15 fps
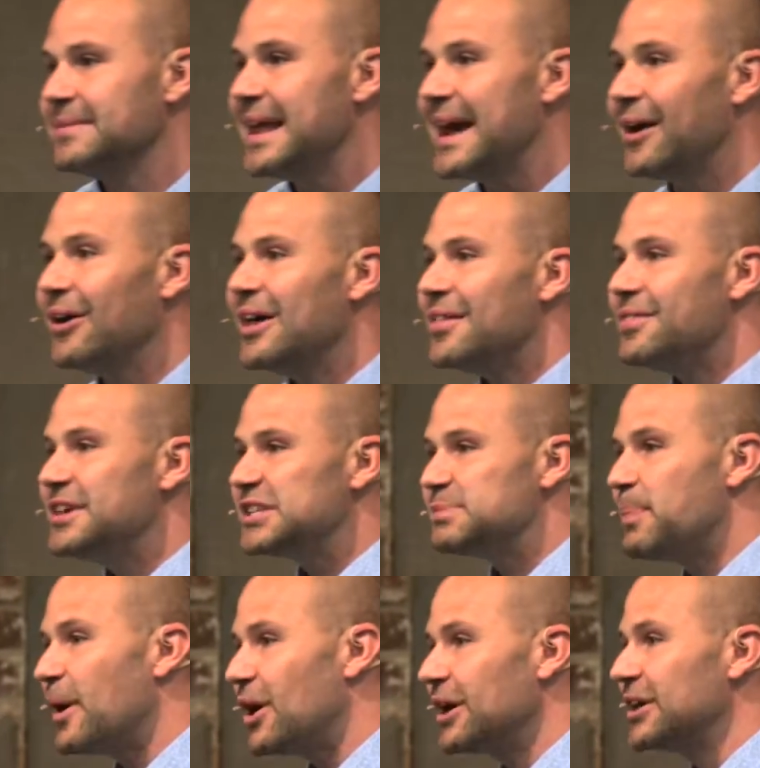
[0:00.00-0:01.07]
Now, this
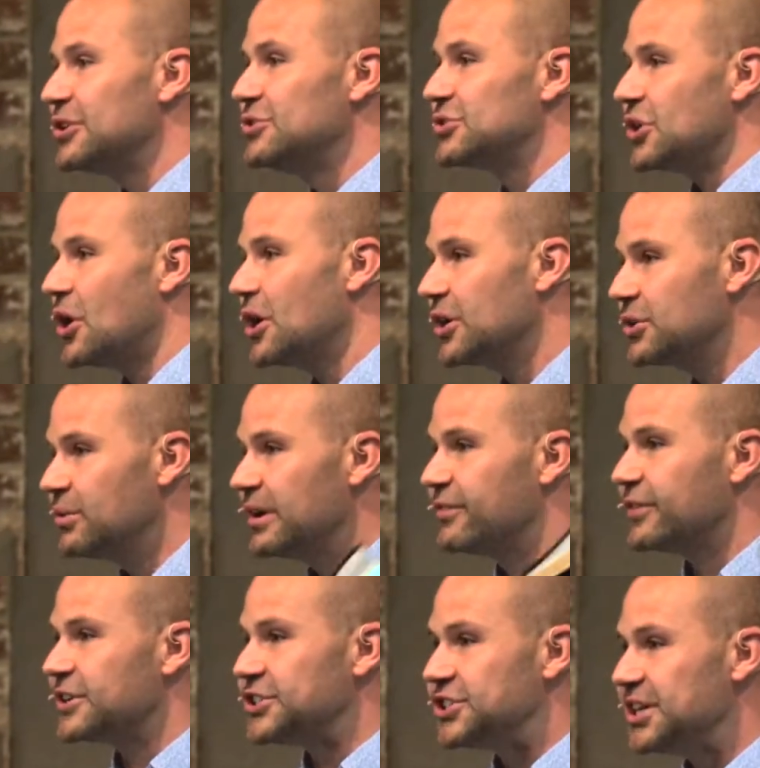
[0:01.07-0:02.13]
party who's arguing
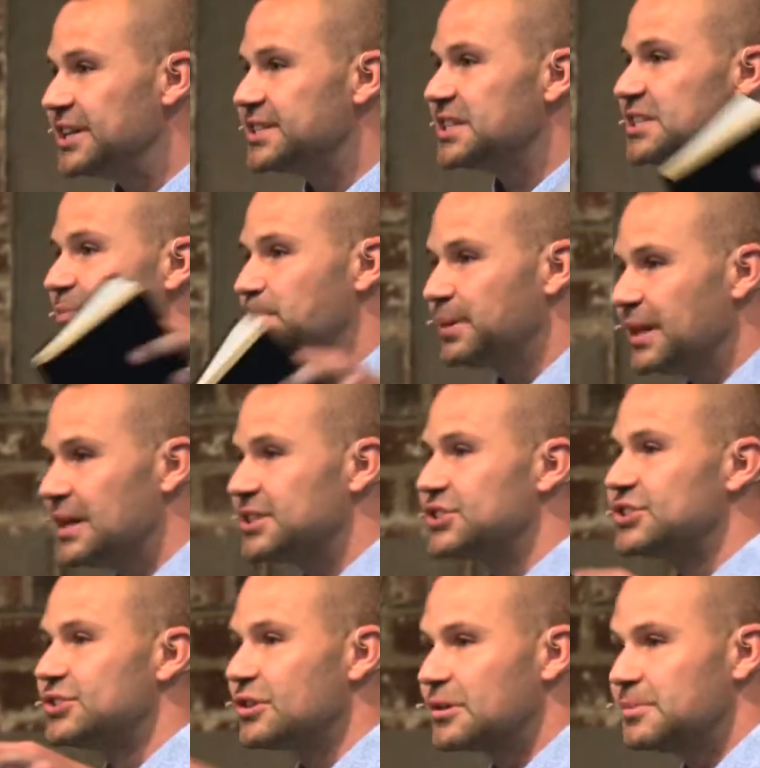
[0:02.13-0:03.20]
for Jesus plus
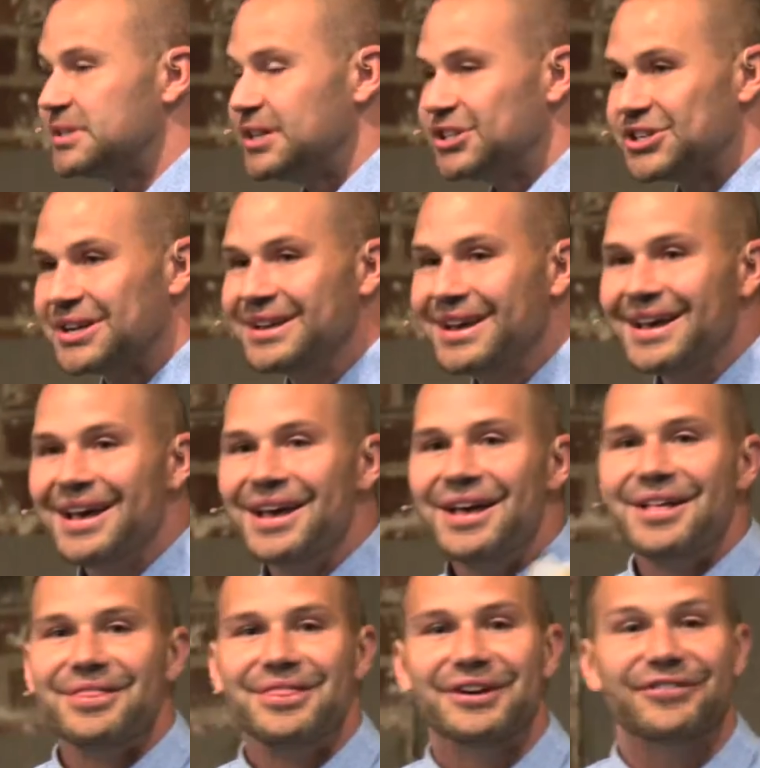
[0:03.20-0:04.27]
circumcision,
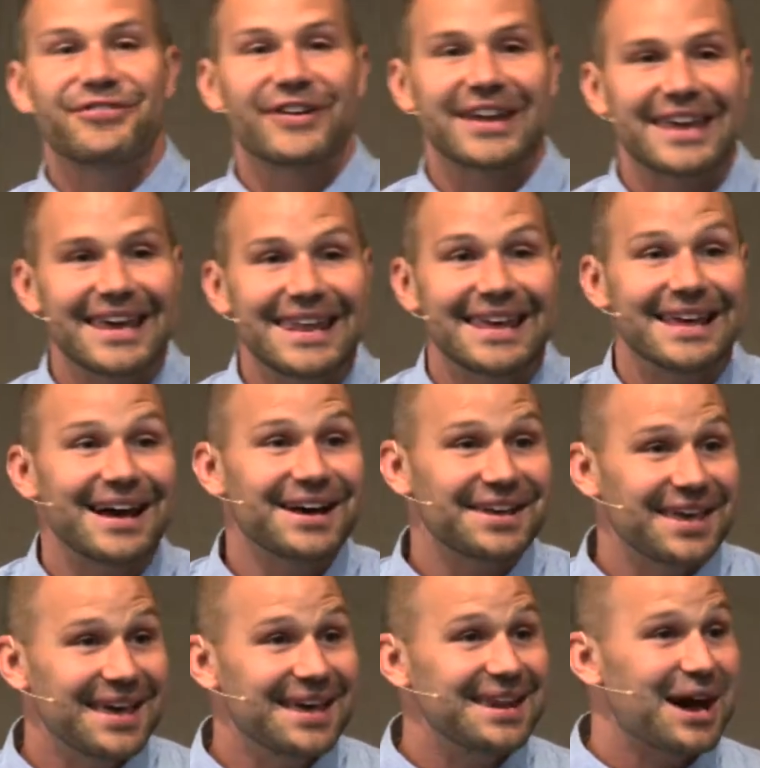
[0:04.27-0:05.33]
they're forgetting
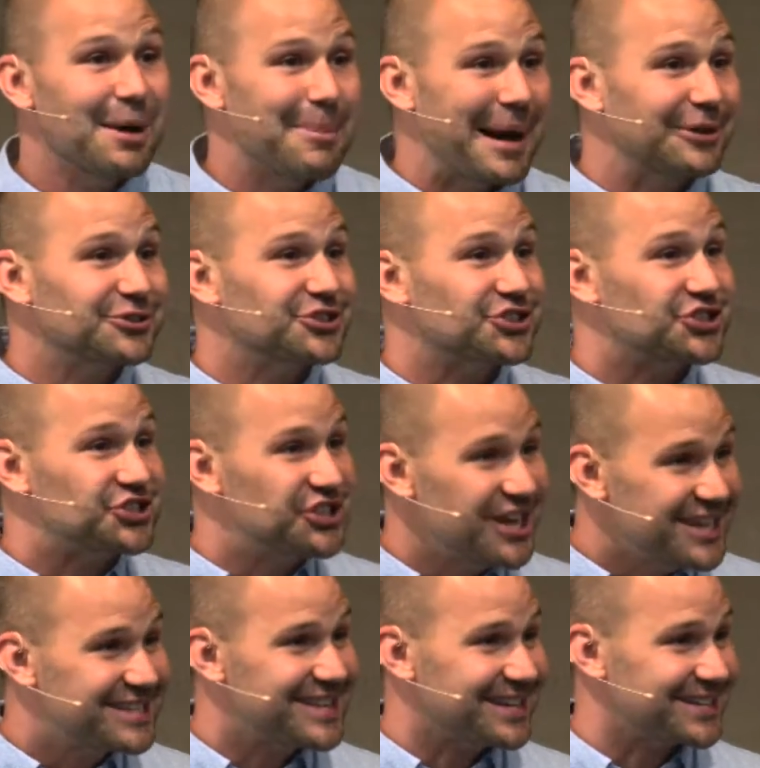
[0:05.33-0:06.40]
again about
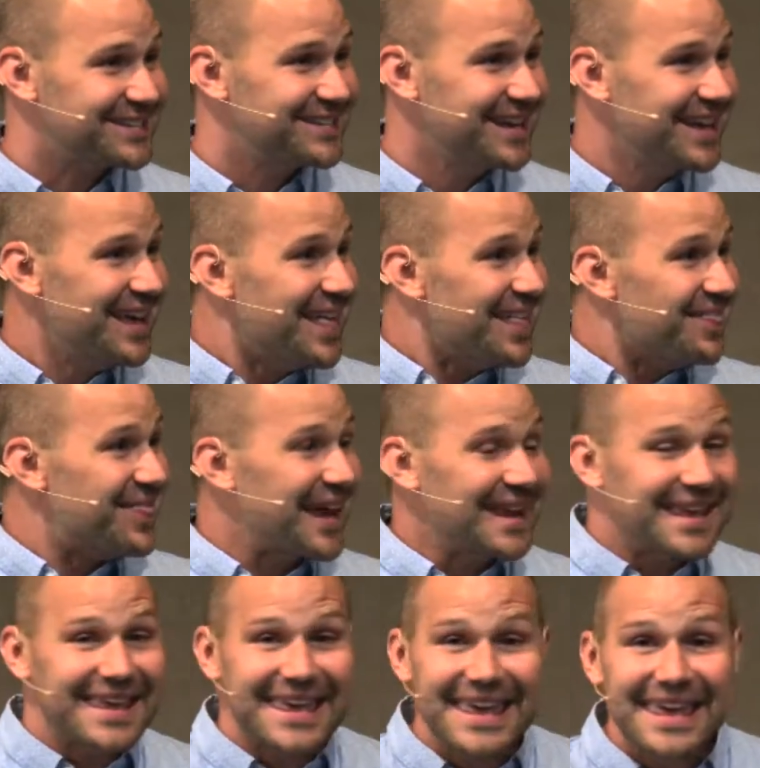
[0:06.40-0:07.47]
Jesus, that
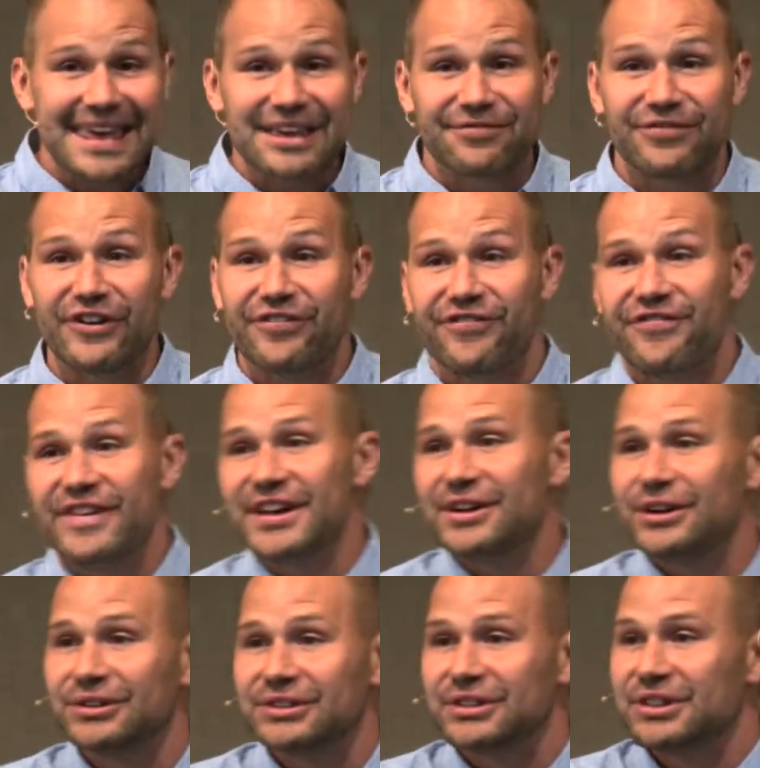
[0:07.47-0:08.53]
he
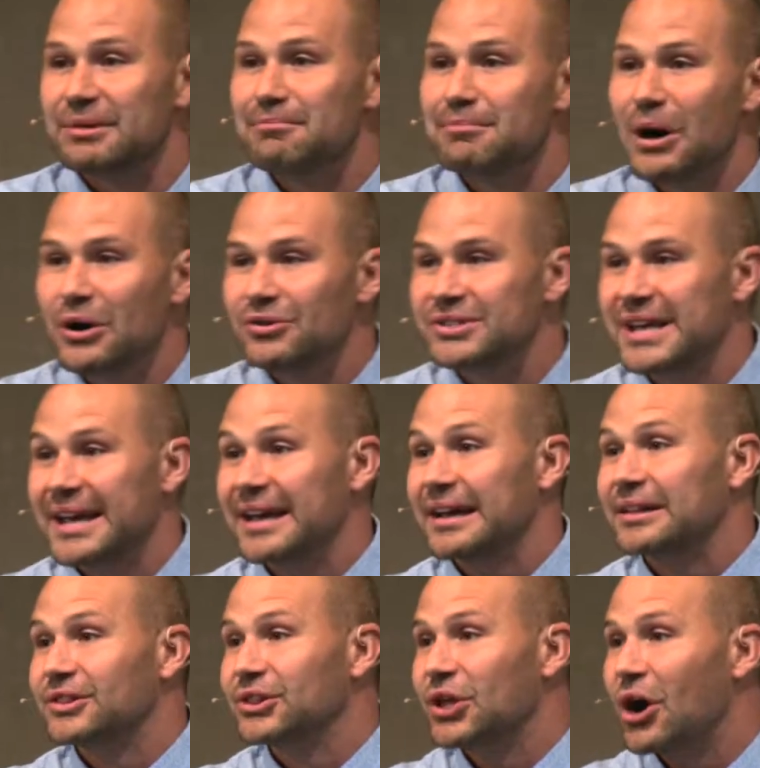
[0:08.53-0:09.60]
fulfilled the
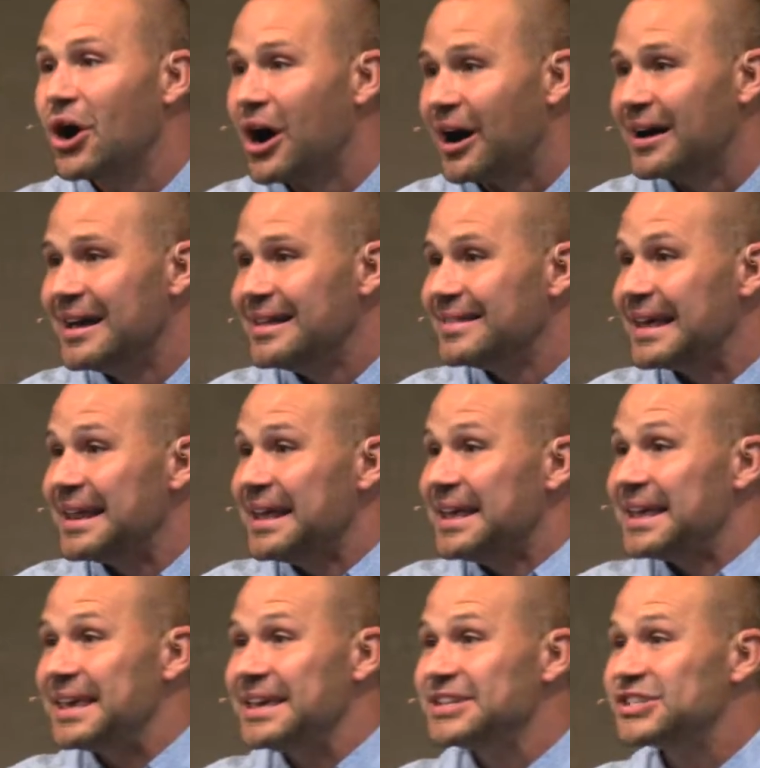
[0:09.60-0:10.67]
Mosaic law, that
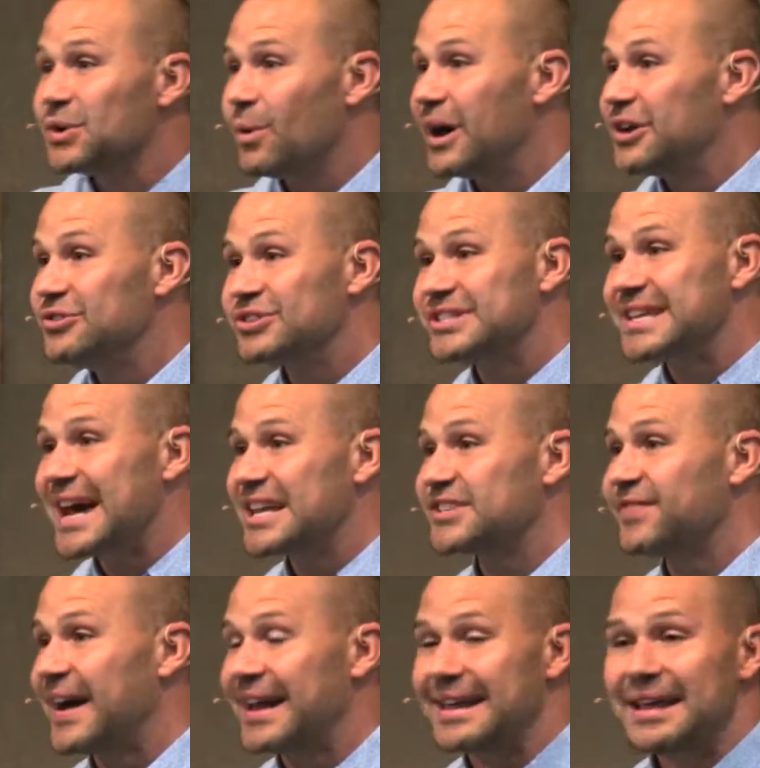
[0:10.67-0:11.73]
he's the one who
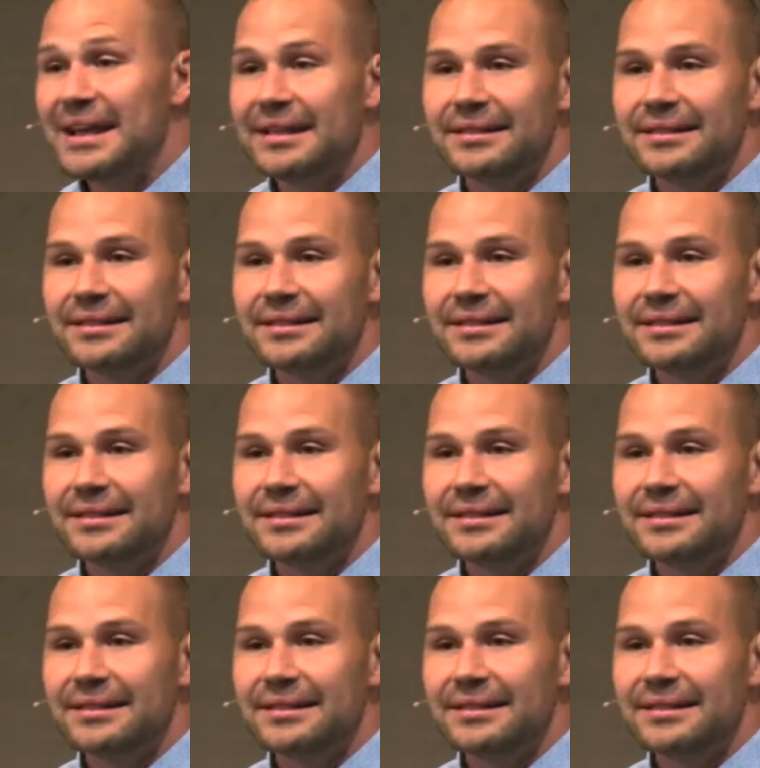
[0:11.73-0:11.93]
satisfied it.